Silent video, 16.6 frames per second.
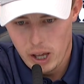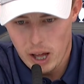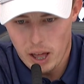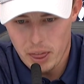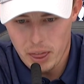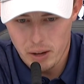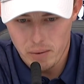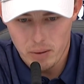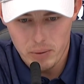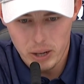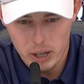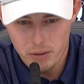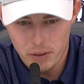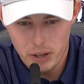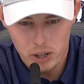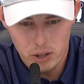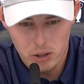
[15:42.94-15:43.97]
think my
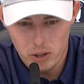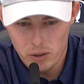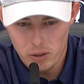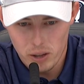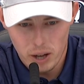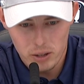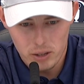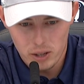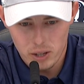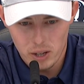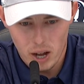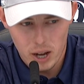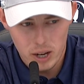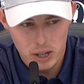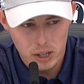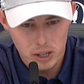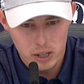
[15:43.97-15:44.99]
best finish
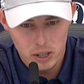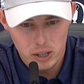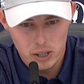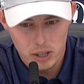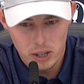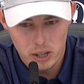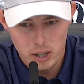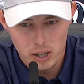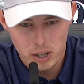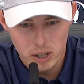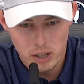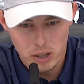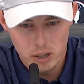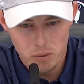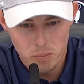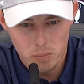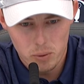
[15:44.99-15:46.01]

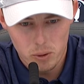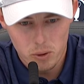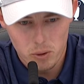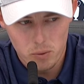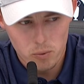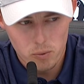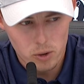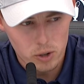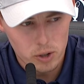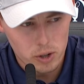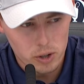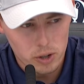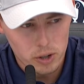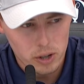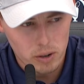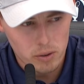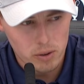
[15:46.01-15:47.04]
2019 at Port Rush,
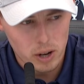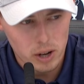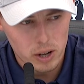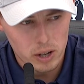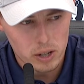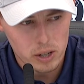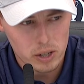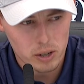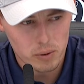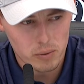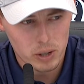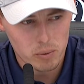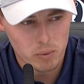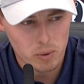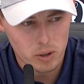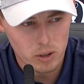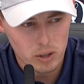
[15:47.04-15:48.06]
is that right? Is that when
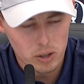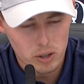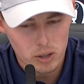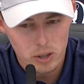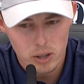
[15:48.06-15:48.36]
it was?